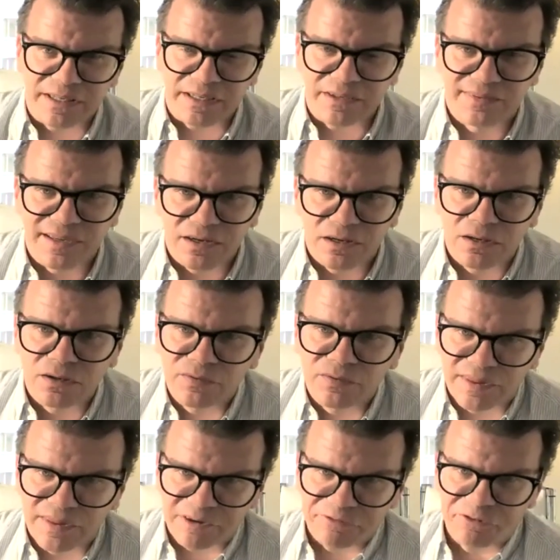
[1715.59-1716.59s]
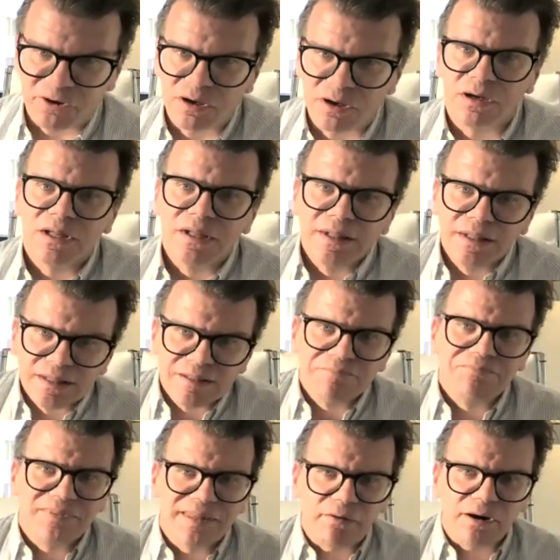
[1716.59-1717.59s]
So therefore,
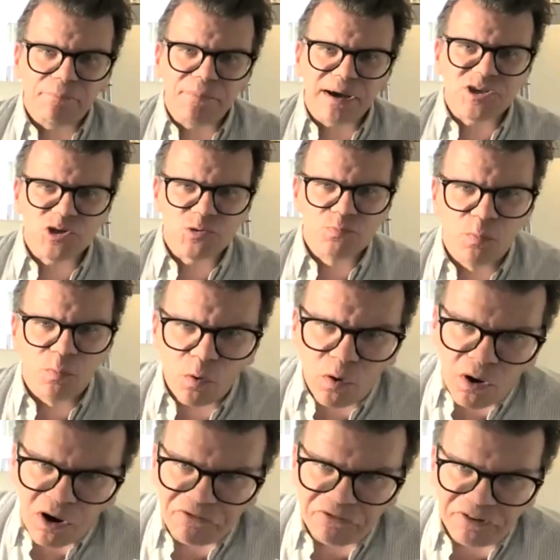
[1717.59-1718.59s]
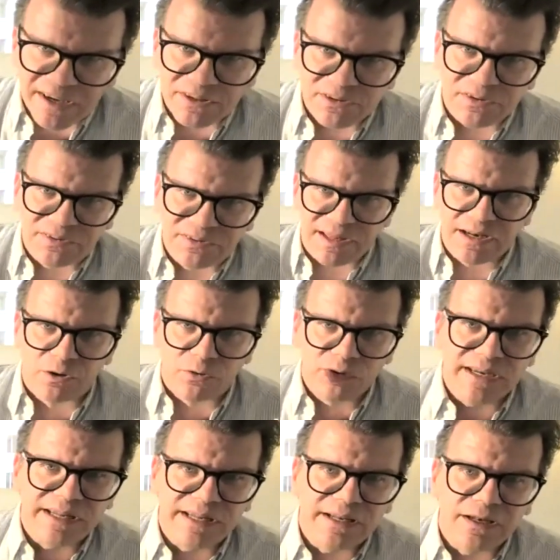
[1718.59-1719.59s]
there are much more factors than
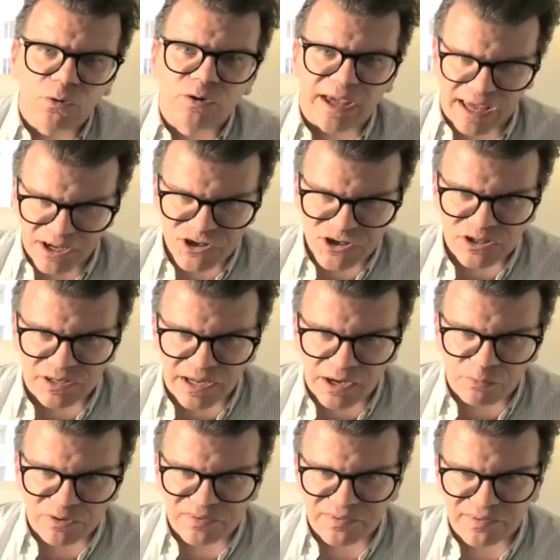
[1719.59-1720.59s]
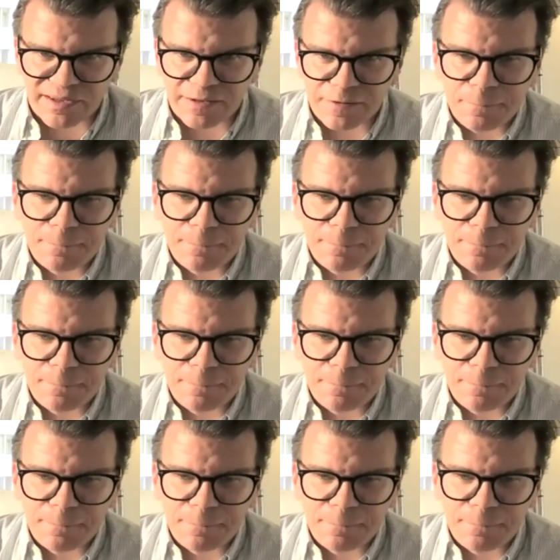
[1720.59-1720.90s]
only location, I would say.